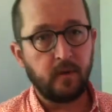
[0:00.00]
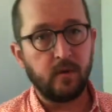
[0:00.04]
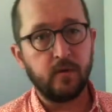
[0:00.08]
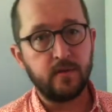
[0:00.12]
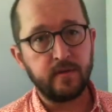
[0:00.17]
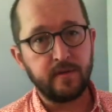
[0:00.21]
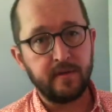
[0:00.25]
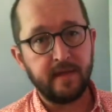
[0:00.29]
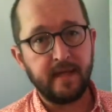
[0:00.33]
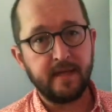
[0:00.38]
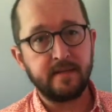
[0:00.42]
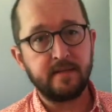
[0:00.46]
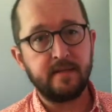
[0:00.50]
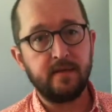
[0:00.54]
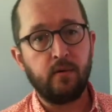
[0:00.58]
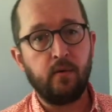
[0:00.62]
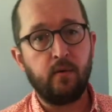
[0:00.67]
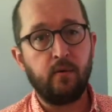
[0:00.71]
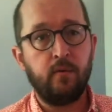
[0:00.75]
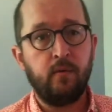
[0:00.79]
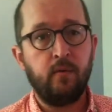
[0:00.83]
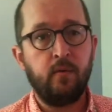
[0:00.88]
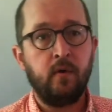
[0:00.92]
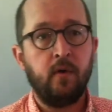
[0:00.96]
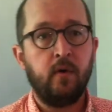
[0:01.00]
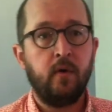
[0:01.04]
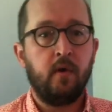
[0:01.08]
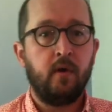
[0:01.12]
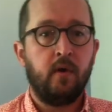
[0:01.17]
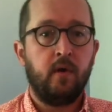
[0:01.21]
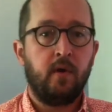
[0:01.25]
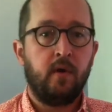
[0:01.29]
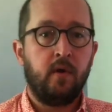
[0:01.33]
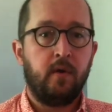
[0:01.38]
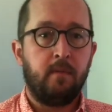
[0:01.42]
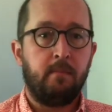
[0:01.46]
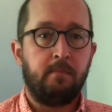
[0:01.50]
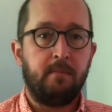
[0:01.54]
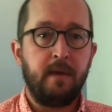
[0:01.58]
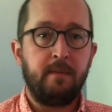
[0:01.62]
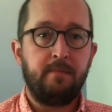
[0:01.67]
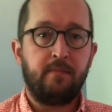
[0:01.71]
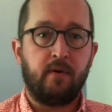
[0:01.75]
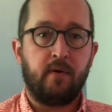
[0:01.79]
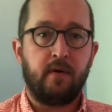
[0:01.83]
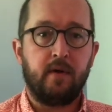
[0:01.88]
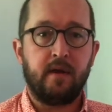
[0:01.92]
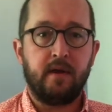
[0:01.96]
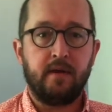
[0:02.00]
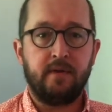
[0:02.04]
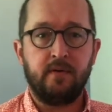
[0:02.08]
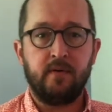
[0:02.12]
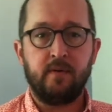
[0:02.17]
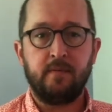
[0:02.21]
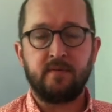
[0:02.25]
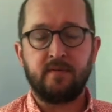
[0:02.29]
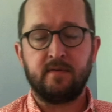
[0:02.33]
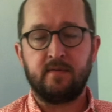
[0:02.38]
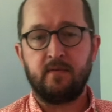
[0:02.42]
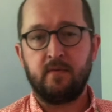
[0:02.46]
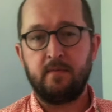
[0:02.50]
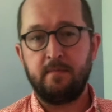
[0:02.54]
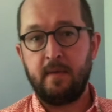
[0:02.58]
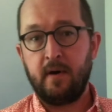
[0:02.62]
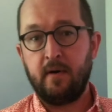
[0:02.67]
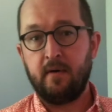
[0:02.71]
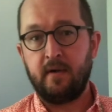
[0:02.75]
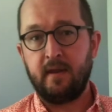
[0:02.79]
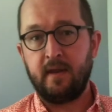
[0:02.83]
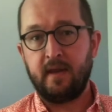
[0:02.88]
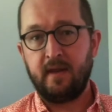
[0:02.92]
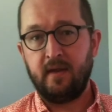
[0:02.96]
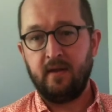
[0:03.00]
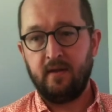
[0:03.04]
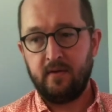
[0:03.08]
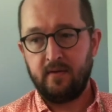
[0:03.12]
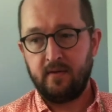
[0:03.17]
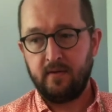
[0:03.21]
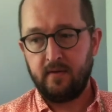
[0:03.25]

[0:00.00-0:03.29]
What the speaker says: So that's the whole B part in terms of the melody.